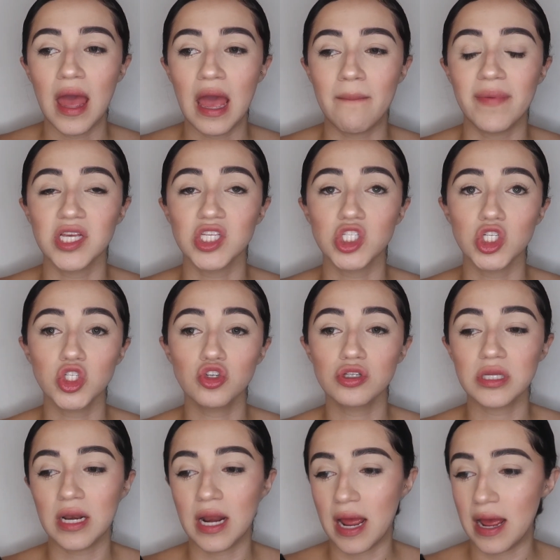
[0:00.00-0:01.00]
And my
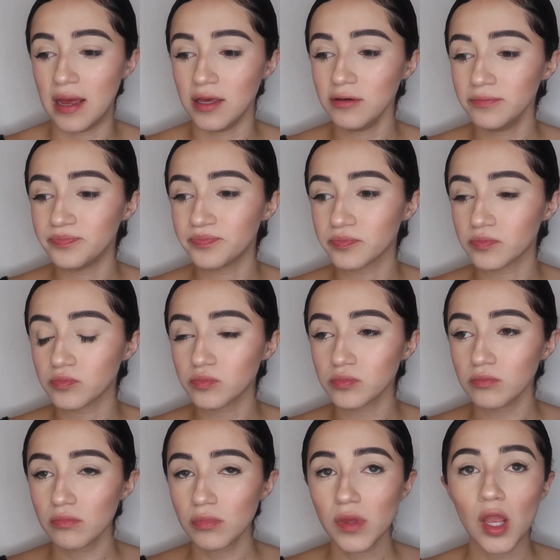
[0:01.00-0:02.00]
sisters and I,
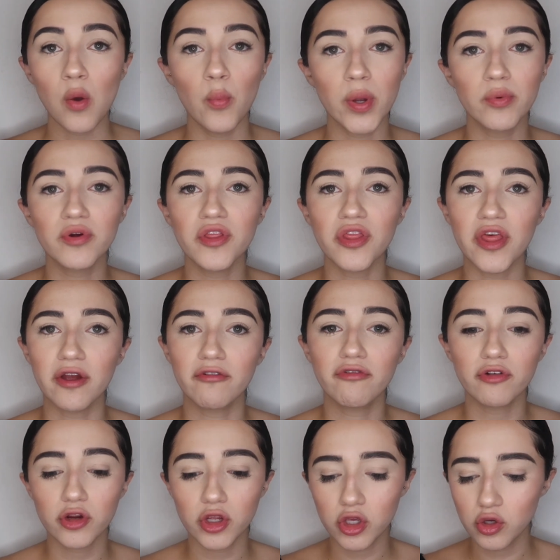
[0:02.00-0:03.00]
we there
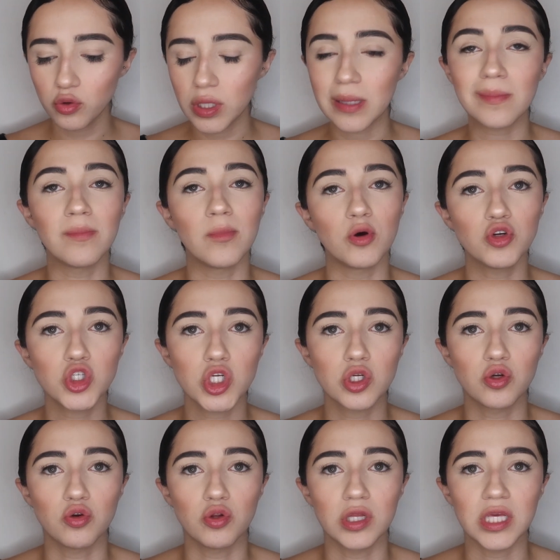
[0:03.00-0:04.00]
for you
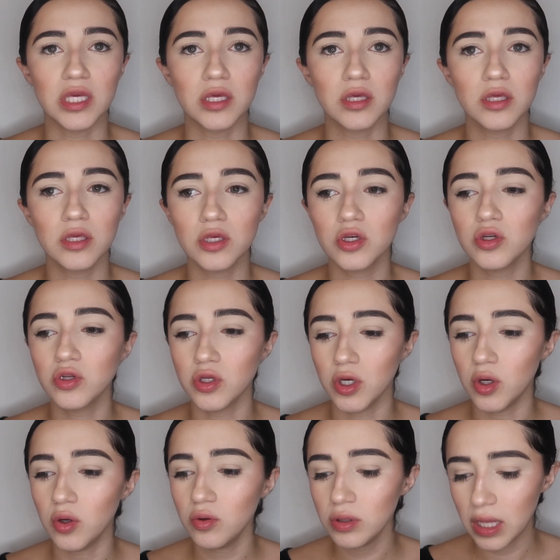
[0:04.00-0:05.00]
emotionally, you
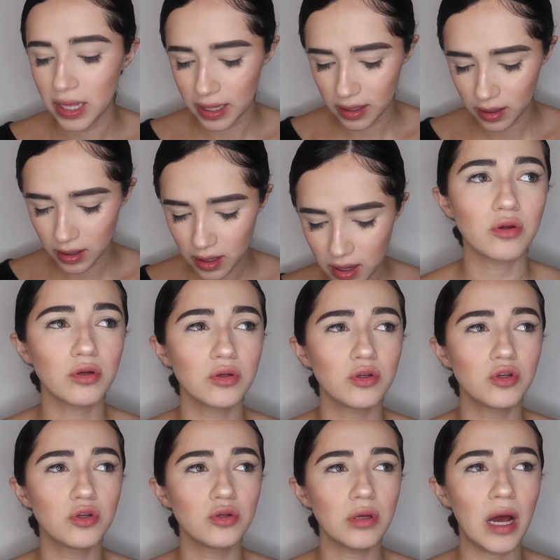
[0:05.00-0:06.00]
know, like
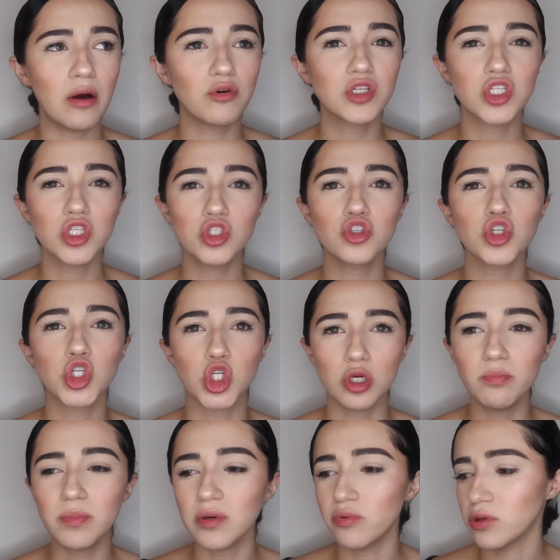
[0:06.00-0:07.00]
how a sister
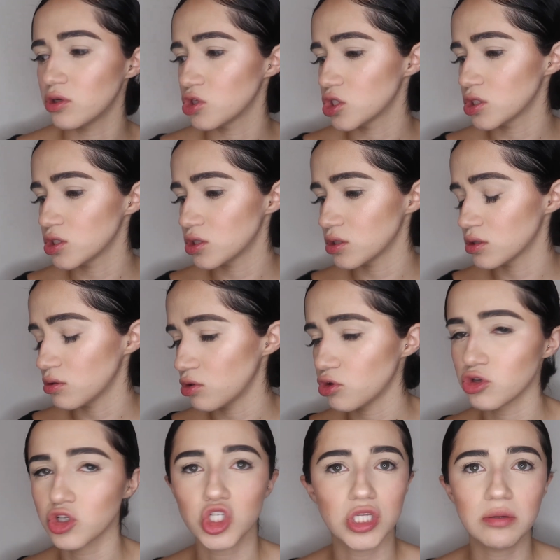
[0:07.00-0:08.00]
should be with their sister or
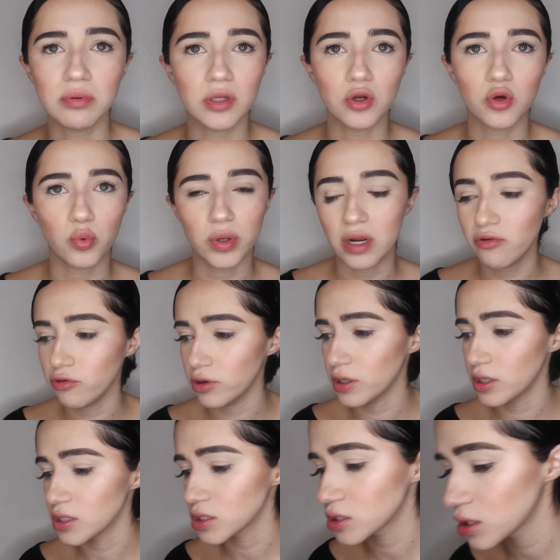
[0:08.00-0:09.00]
their sibling or whatever
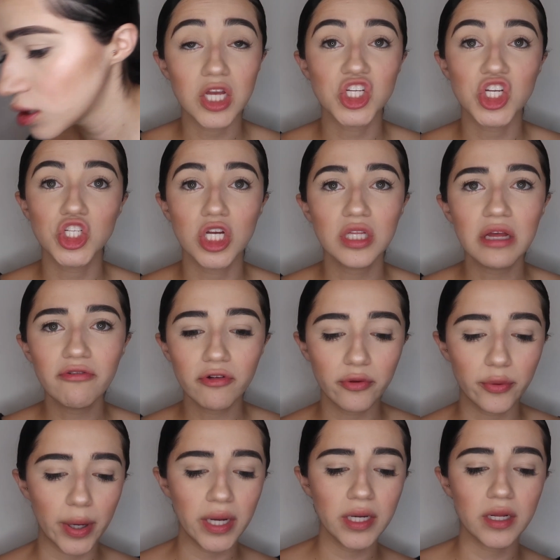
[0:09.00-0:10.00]
it is. She took that for
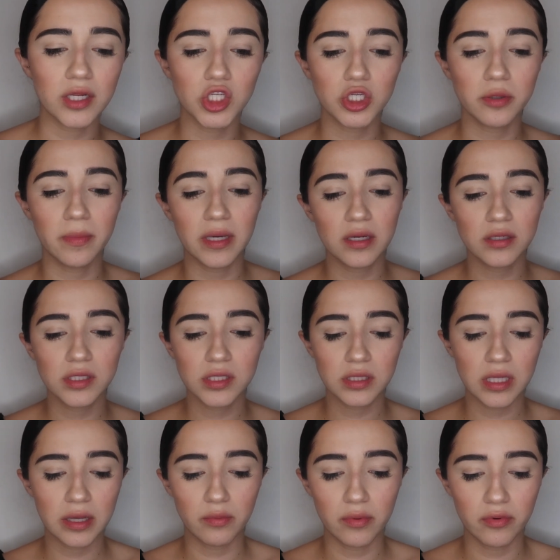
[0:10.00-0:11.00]
granted, and she made us
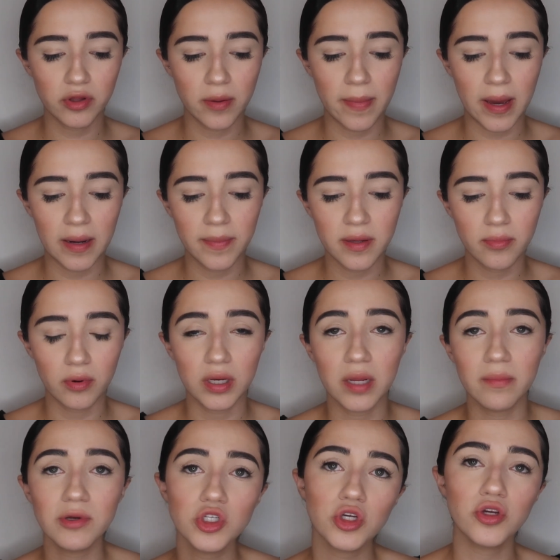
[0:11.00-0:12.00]
like we were the bad people. And
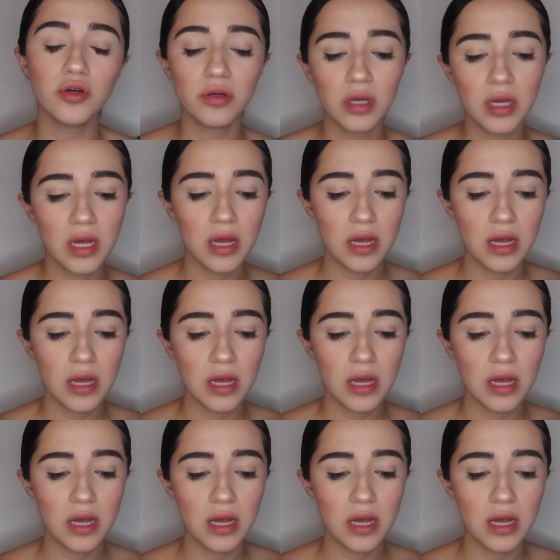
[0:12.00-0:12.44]
let me show you.